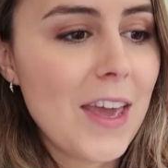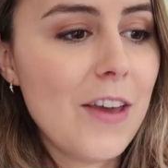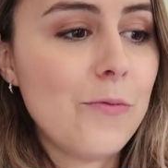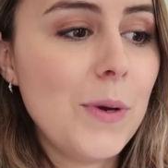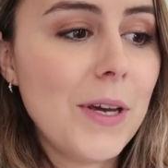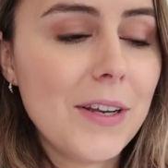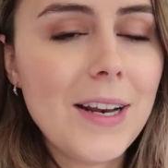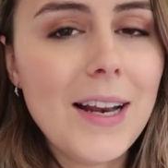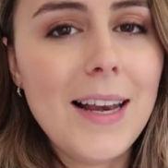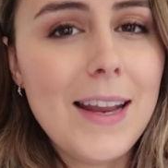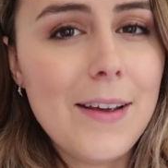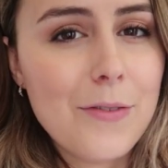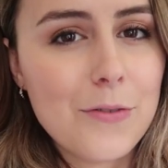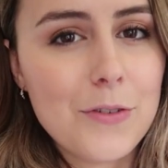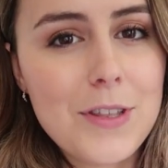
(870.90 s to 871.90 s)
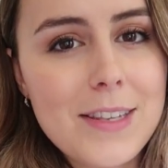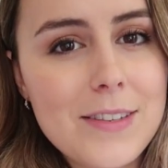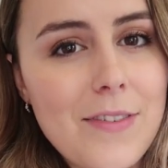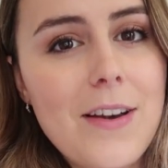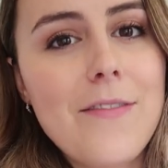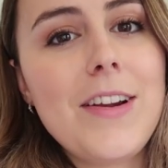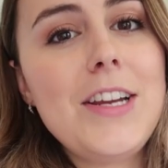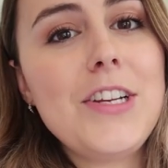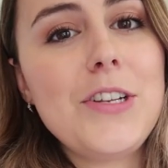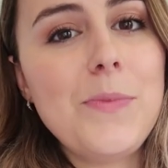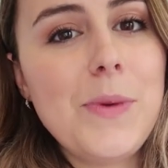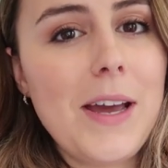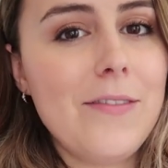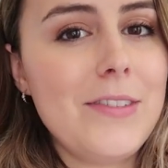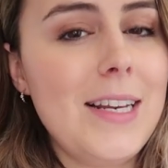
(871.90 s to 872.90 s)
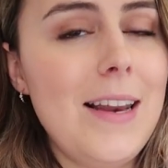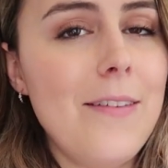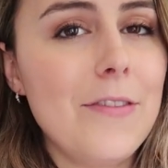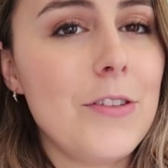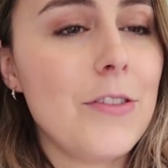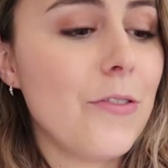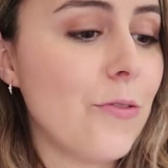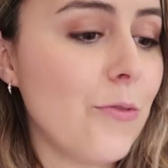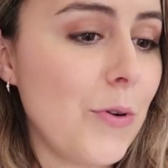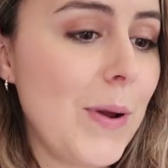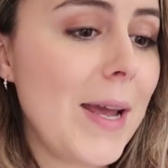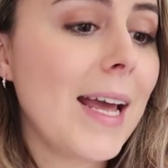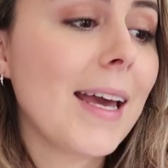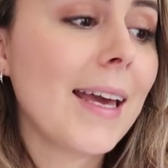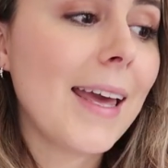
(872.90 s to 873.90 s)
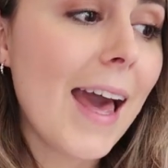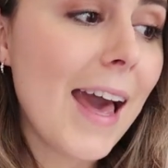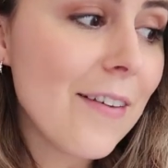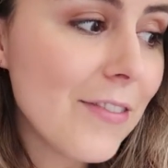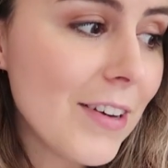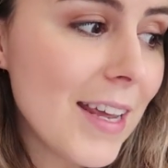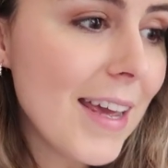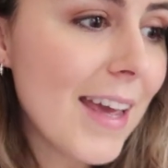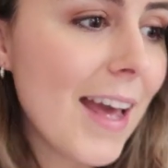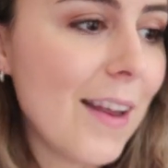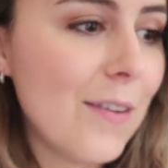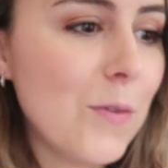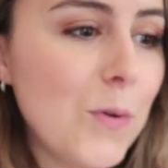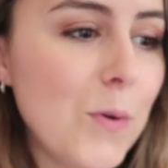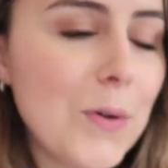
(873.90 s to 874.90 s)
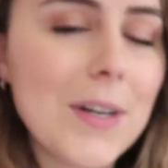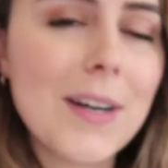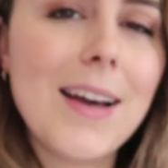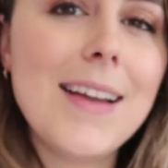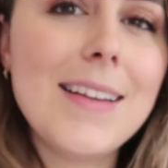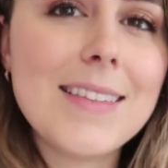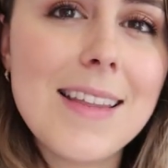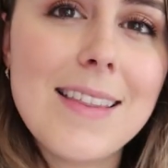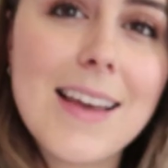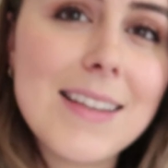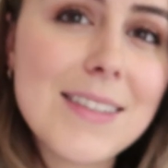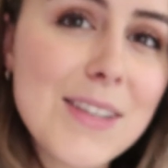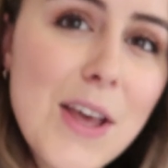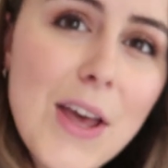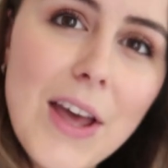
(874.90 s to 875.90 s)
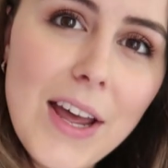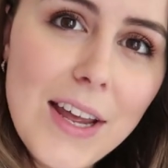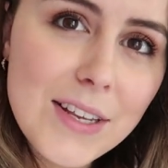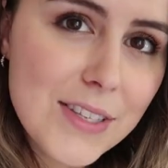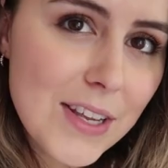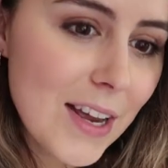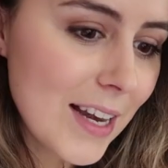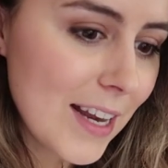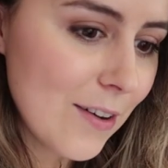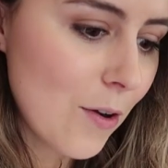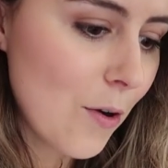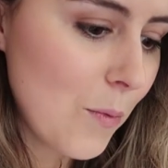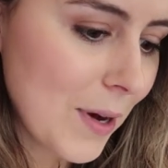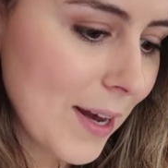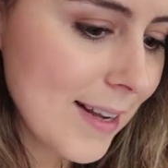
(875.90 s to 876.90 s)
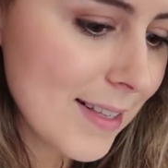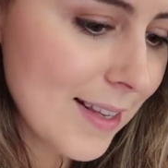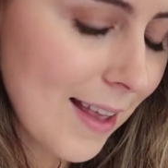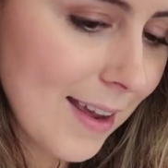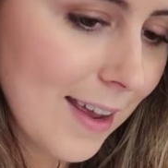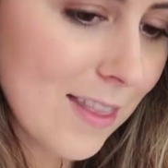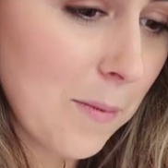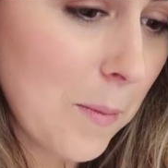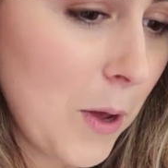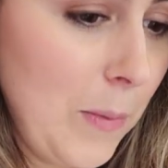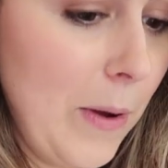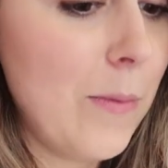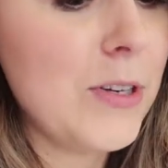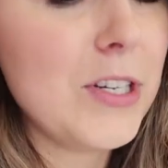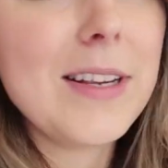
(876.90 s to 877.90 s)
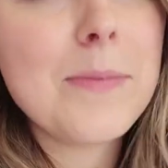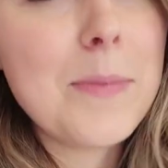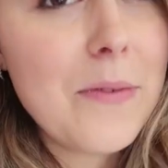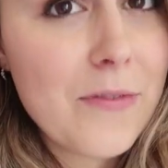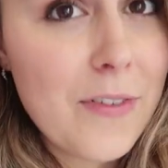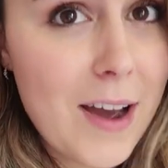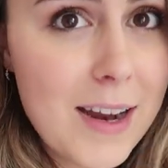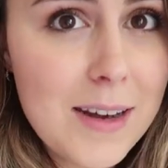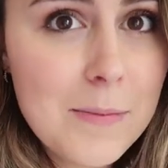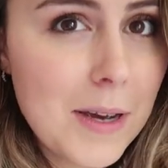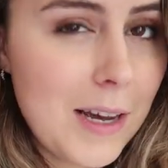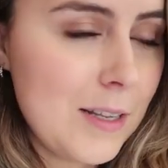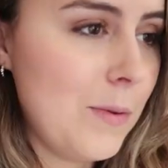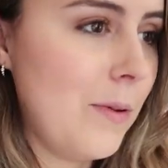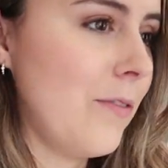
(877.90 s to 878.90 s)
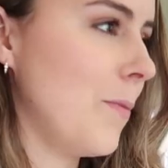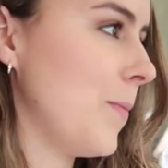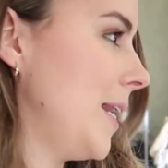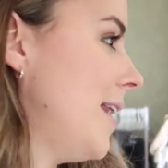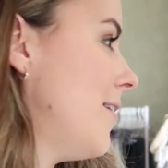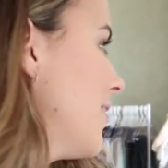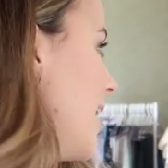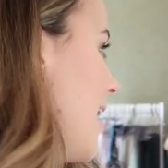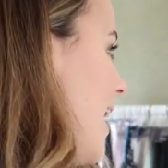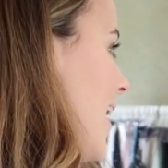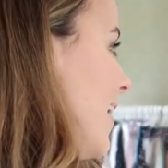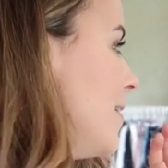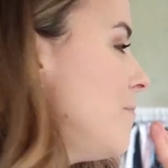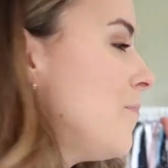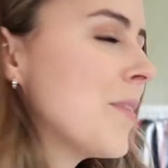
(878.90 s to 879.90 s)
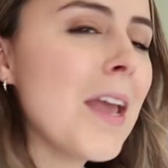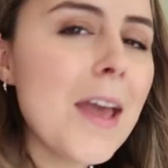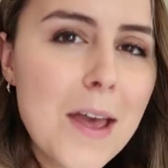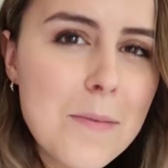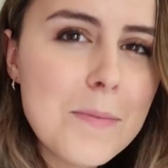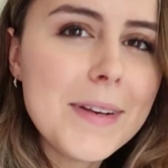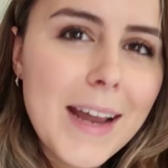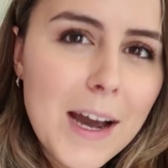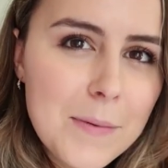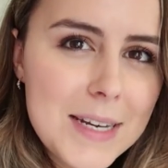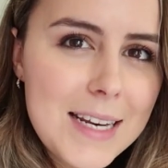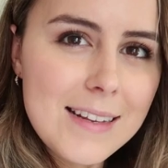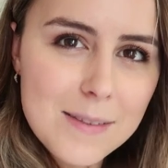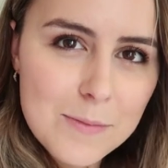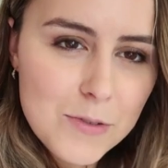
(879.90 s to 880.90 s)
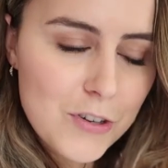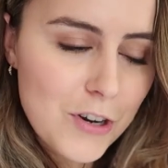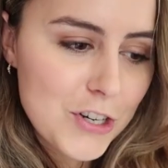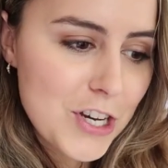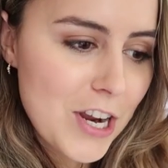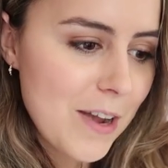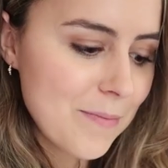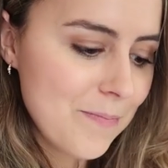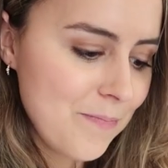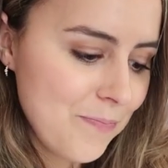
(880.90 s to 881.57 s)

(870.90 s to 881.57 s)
If we're gonna live through this renovation, we have to live through it carefully and organized, and that's certainly not what it's like at the moment, which has been fine because we've not been living here. But now we need some structure.